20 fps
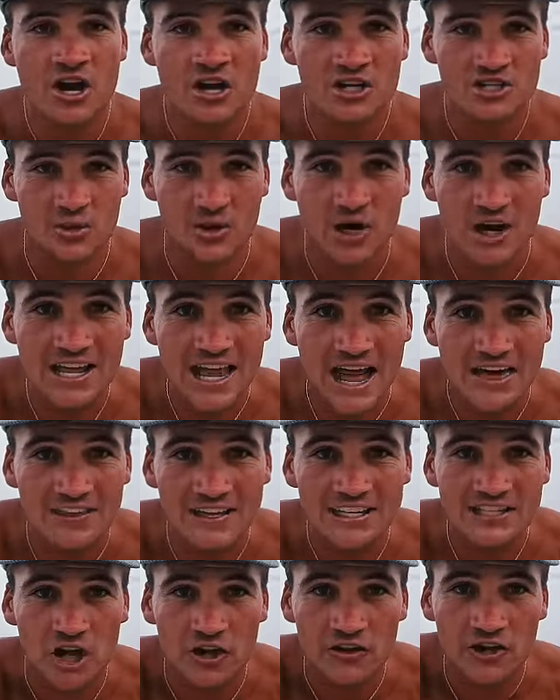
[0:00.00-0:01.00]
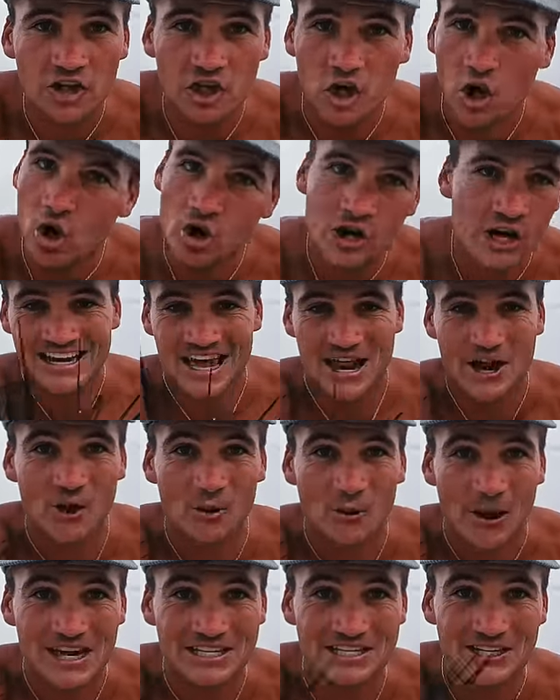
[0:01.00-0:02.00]
So we're gonna get these on the cook. Cannot
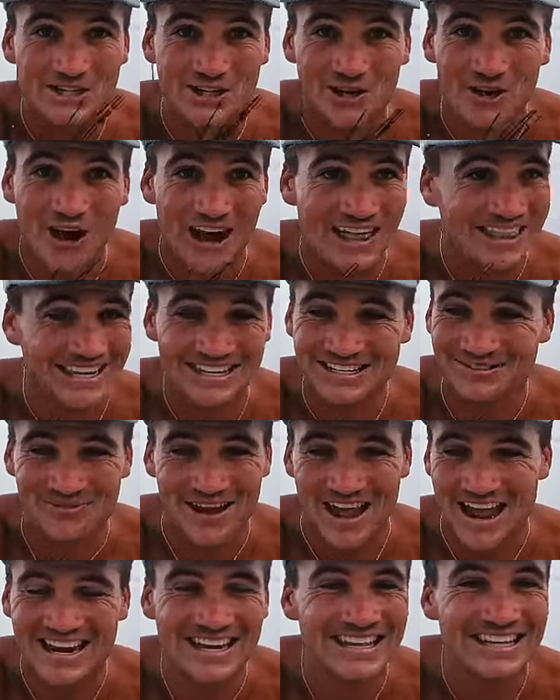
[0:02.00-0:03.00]
wait to try this, man.